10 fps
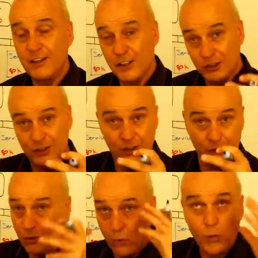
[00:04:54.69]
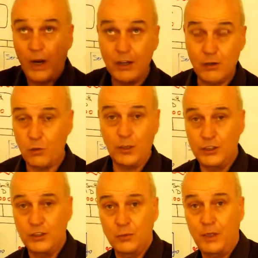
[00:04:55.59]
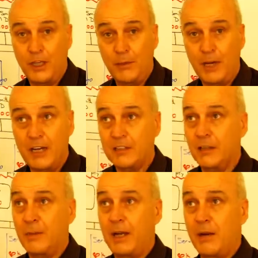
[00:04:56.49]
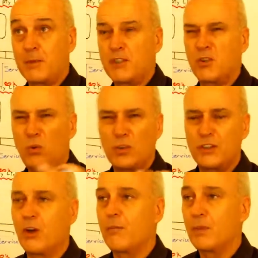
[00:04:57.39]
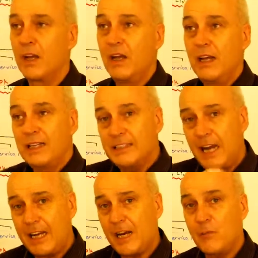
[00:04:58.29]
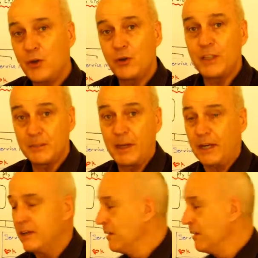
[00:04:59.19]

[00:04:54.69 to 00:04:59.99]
and this is the great questions we need to be asking about our business all the time, is how can we do things better?